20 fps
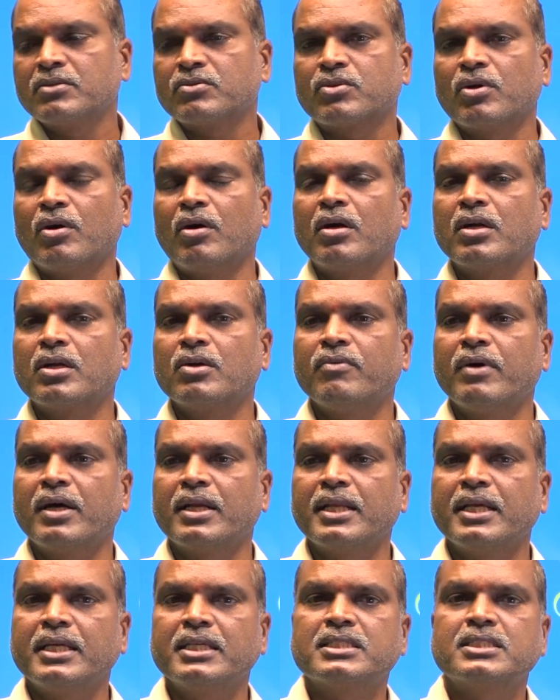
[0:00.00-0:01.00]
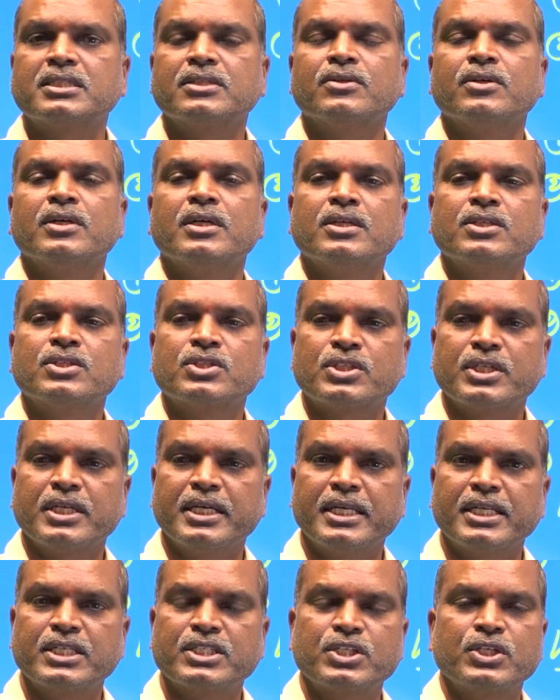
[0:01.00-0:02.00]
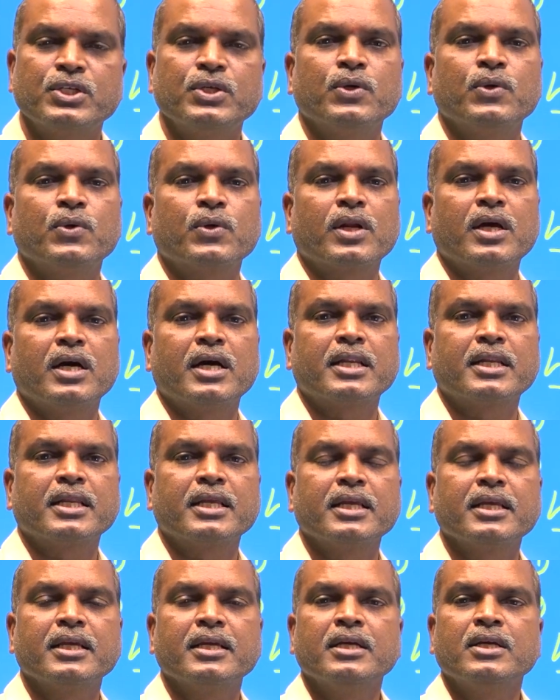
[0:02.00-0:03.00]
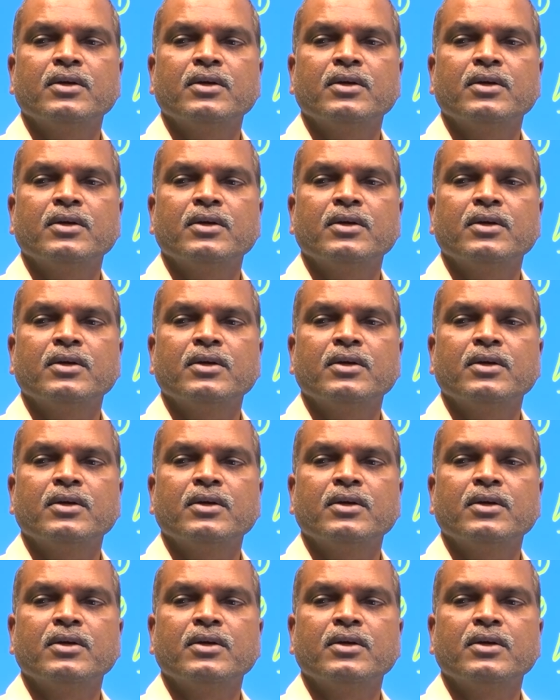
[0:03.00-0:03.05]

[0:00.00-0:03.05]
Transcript: Third one is certiorari.